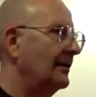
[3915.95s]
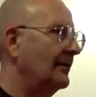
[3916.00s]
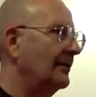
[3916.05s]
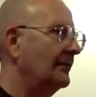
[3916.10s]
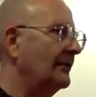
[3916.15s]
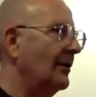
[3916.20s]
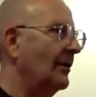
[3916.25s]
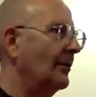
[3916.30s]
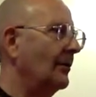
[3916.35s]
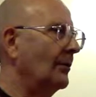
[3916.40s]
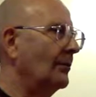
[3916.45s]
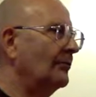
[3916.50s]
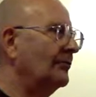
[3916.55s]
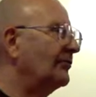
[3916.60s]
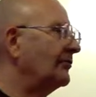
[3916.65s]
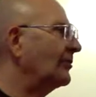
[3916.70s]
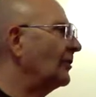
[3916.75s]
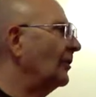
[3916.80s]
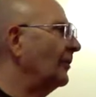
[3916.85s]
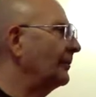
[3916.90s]
No
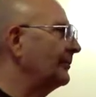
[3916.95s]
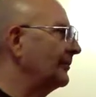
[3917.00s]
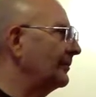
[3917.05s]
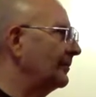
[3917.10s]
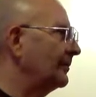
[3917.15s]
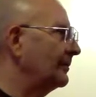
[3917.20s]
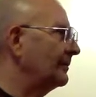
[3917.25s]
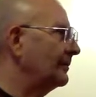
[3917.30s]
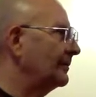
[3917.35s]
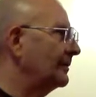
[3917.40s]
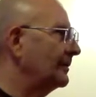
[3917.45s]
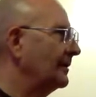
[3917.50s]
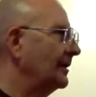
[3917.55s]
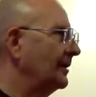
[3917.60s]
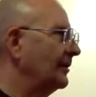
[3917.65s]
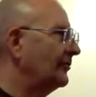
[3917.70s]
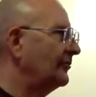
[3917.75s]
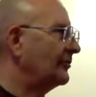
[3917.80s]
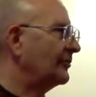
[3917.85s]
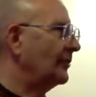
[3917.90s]
sculptor
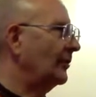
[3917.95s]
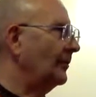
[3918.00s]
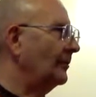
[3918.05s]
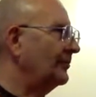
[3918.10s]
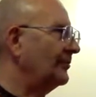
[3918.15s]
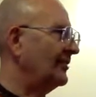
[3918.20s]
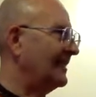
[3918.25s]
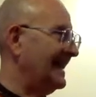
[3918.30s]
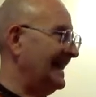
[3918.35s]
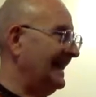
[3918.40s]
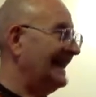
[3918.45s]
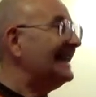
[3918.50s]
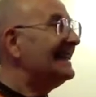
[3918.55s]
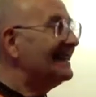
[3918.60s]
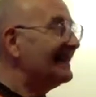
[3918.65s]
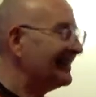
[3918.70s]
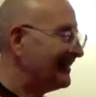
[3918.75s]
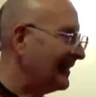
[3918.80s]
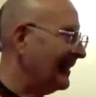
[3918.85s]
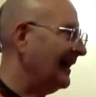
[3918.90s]
sculpts the
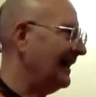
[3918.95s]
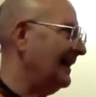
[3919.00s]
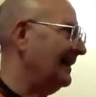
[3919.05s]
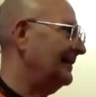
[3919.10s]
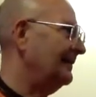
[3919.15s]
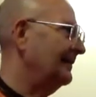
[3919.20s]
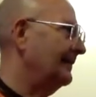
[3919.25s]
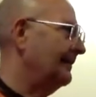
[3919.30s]
inside